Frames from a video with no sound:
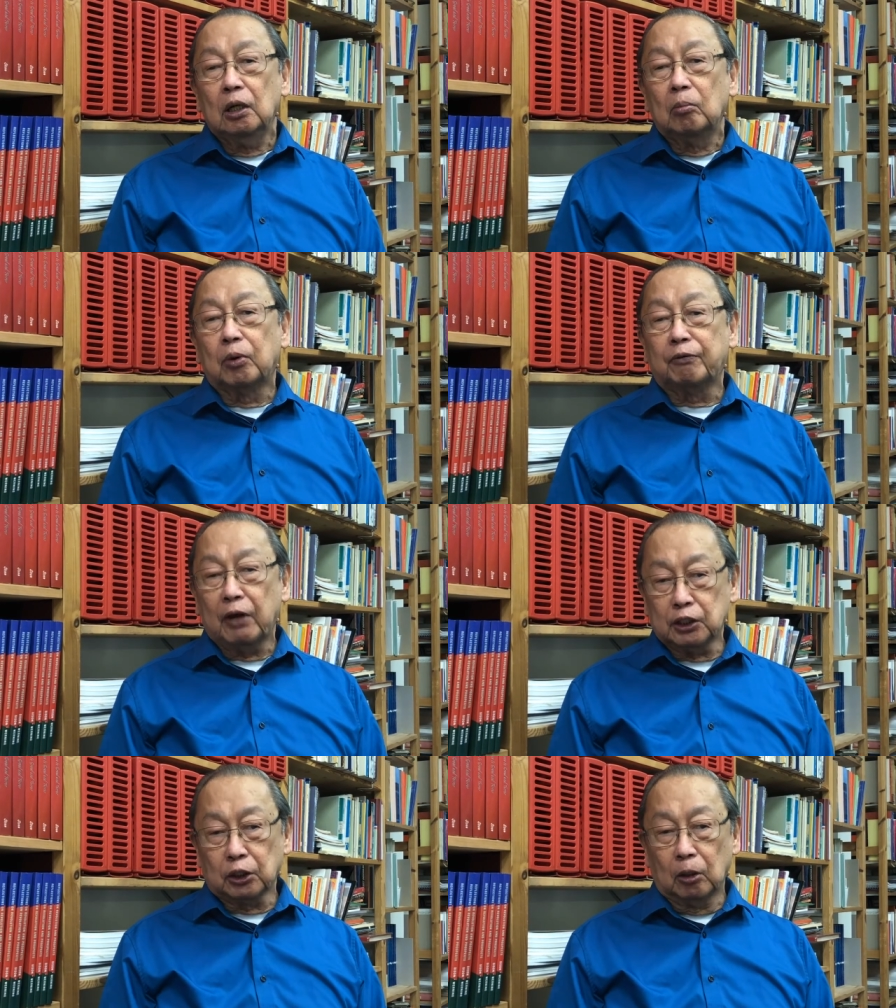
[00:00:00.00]

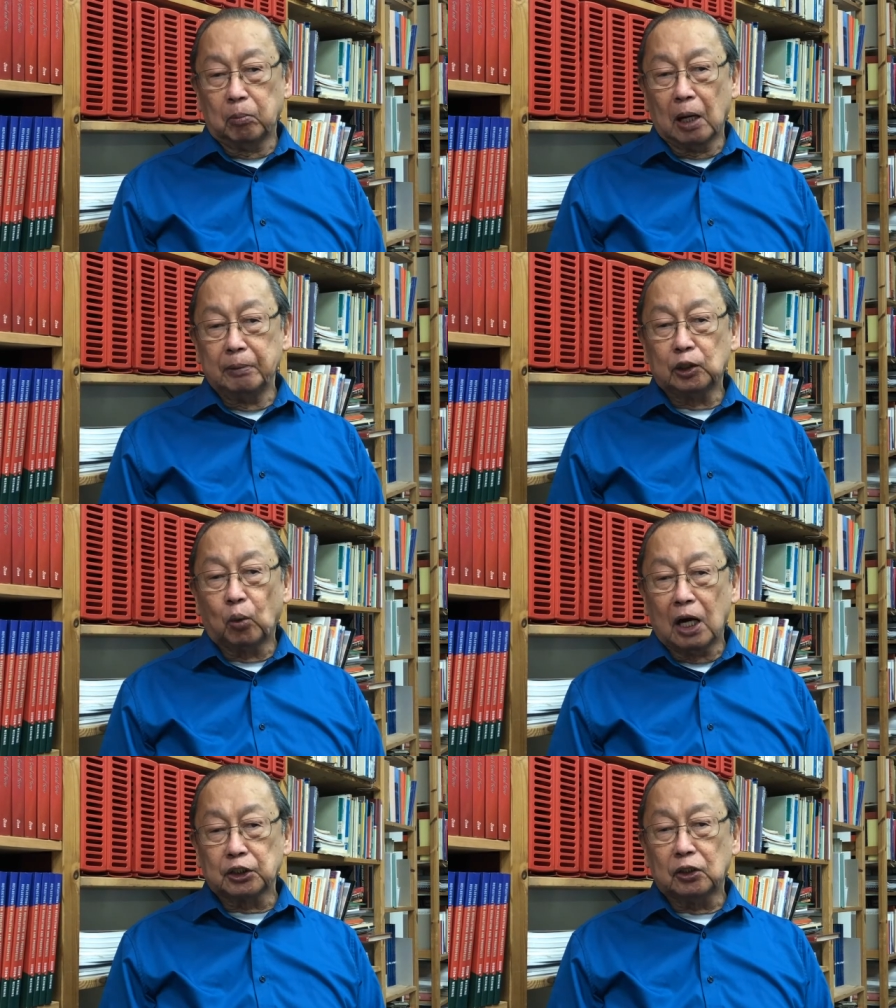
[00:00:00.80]
Professor Bobby
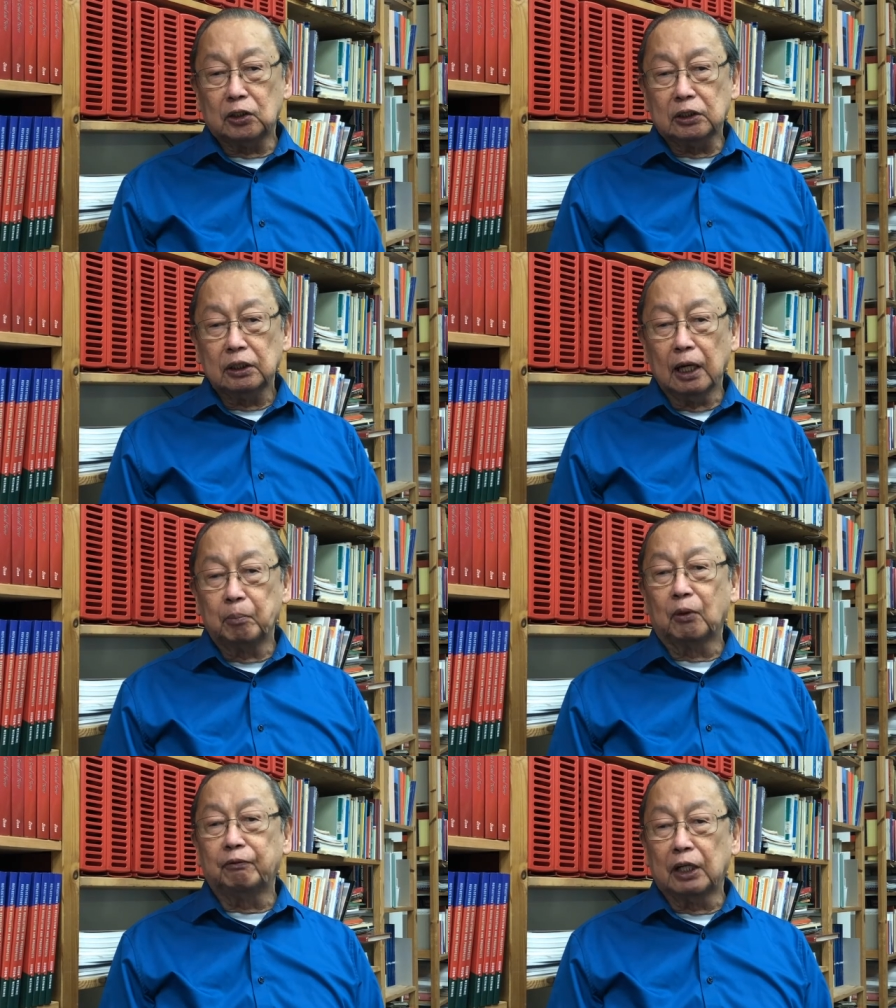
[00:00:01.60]
Tuazon
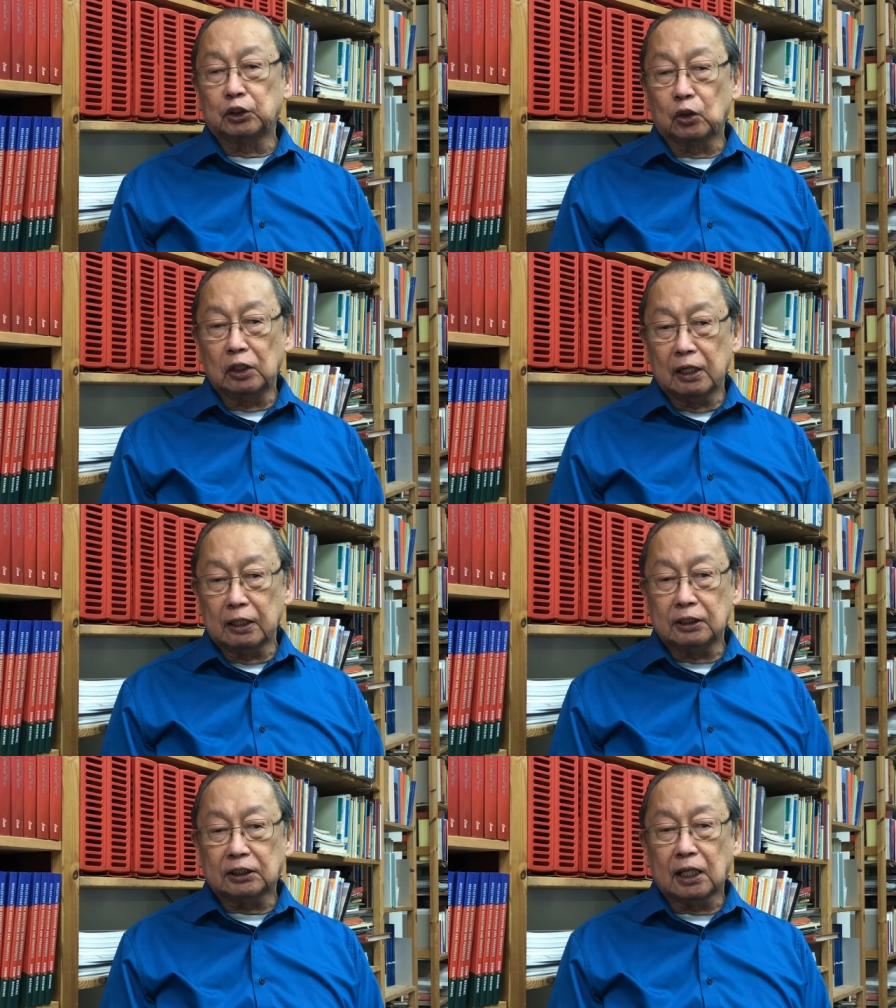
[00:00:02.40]
and Professor
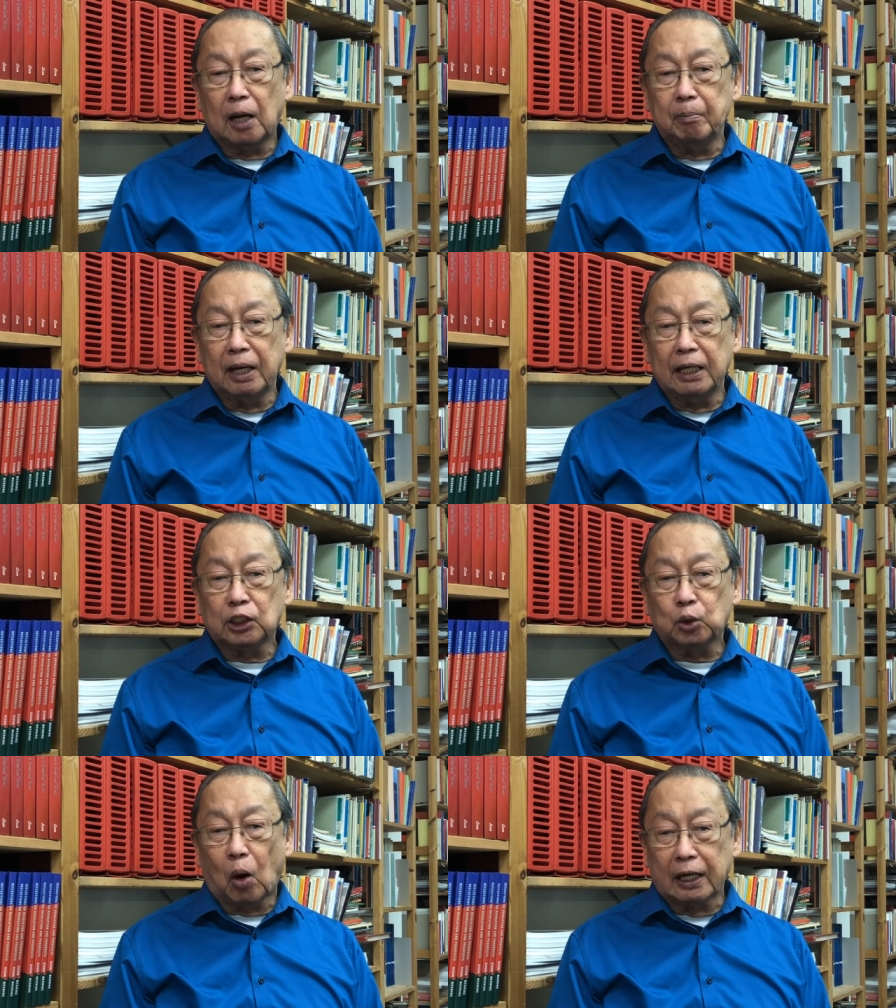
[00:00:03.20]
Larissa May
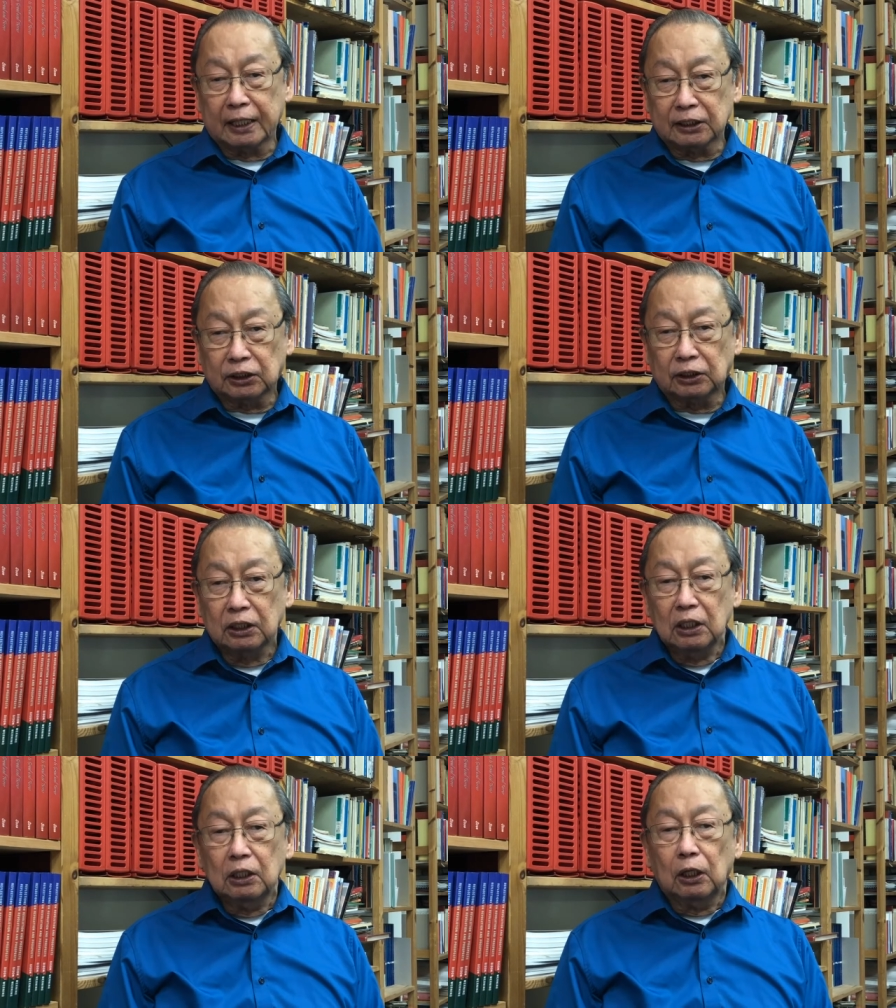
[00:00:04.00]
Suarez
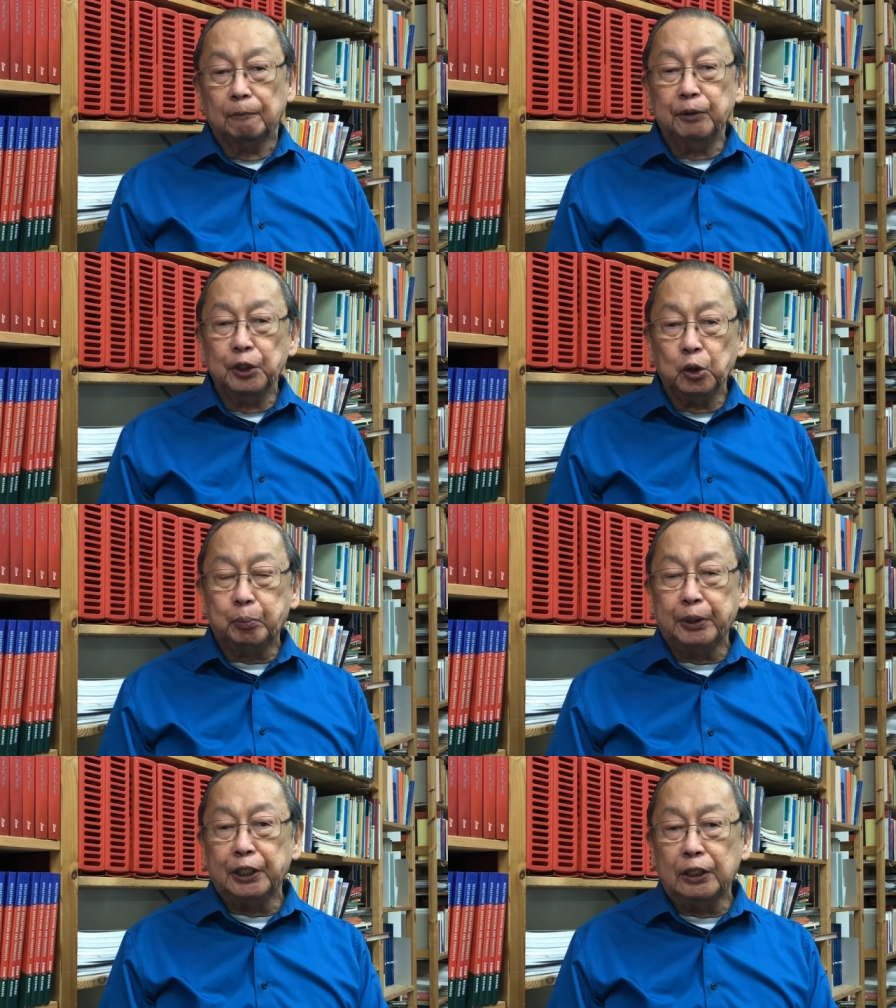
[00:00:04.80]
of the
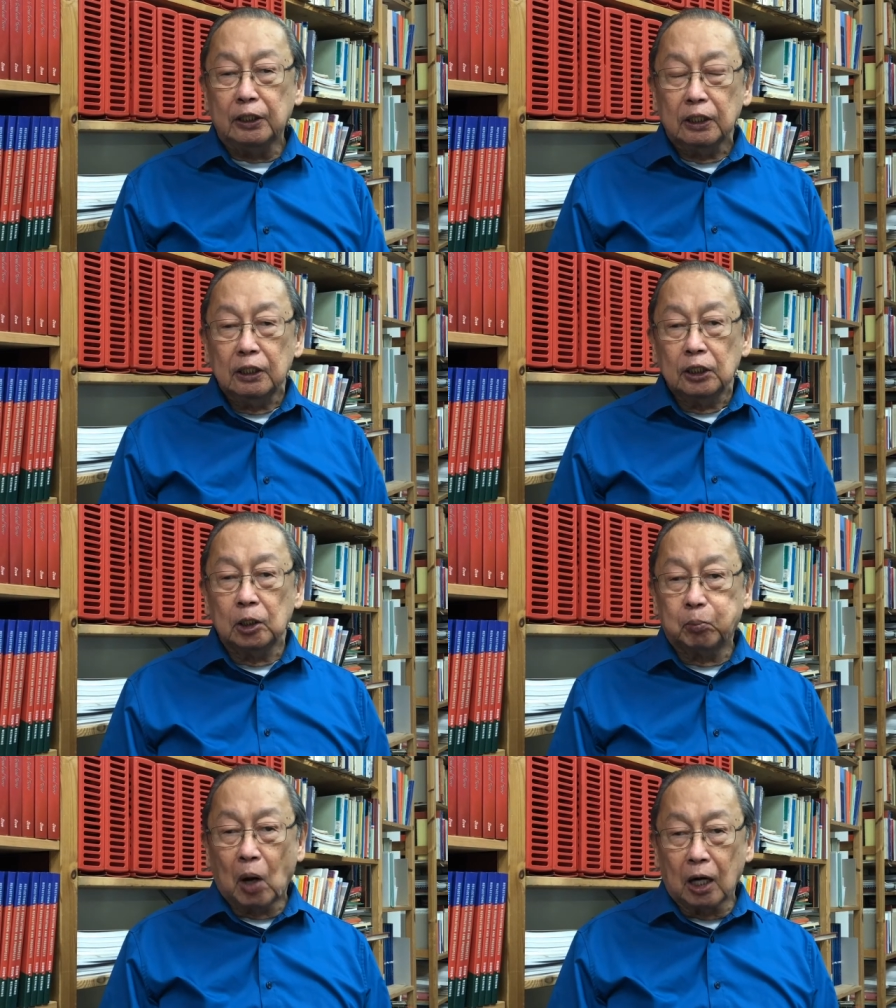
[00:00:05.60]
UP
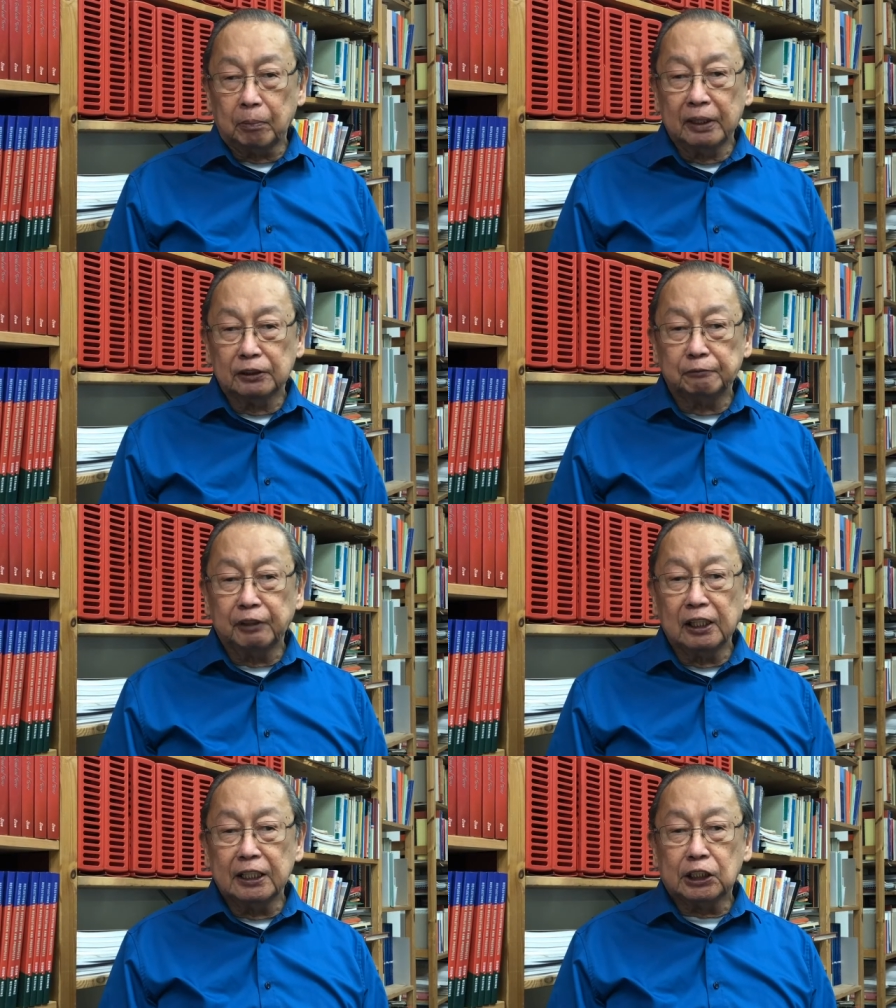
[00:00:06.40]
Department of
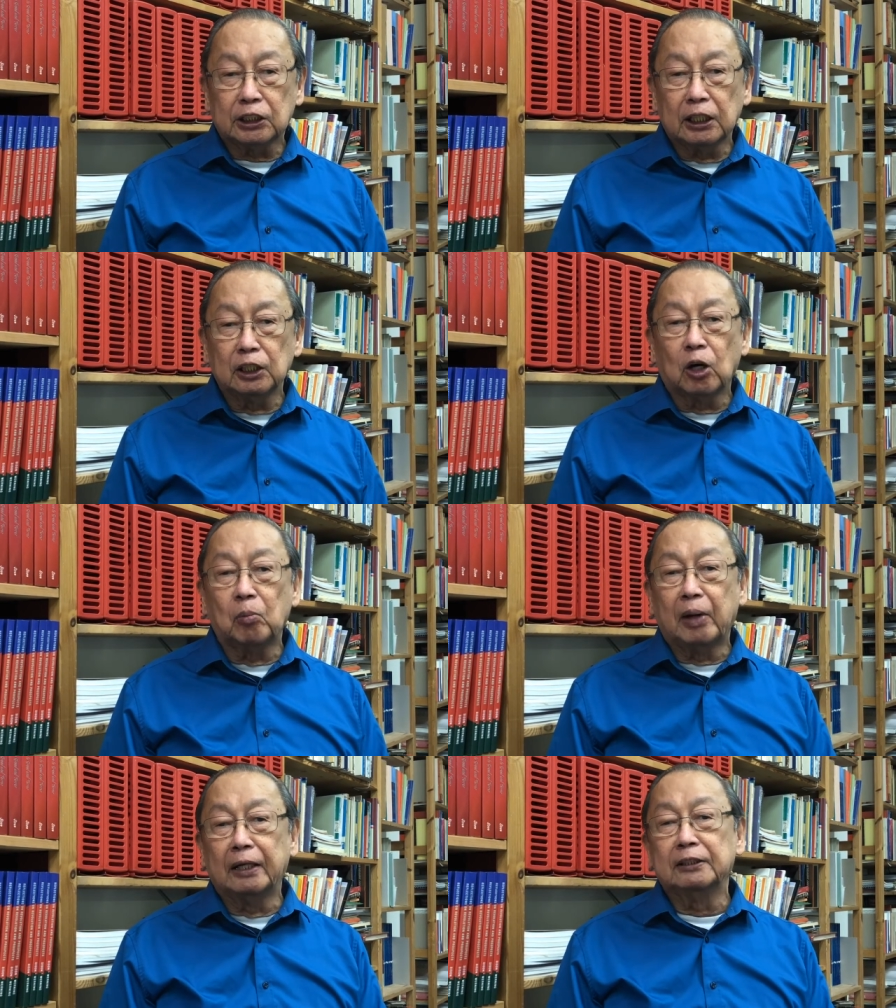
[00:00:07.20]
English and
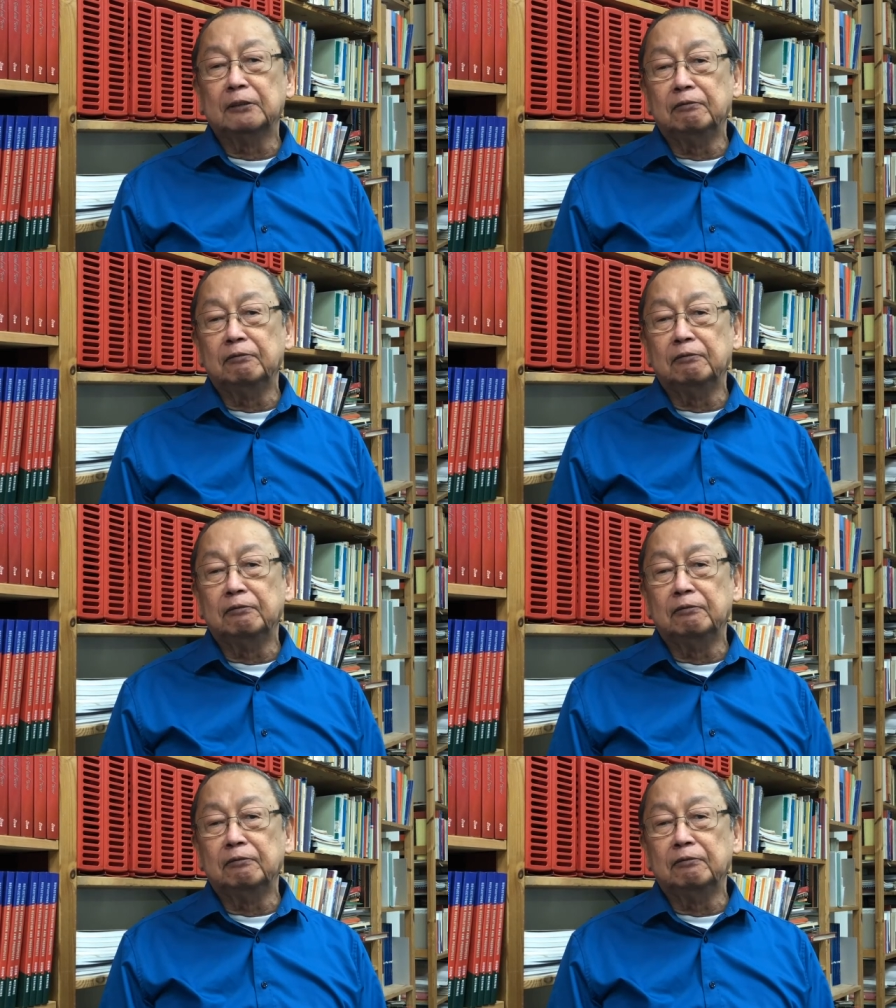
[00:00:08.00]
Comparative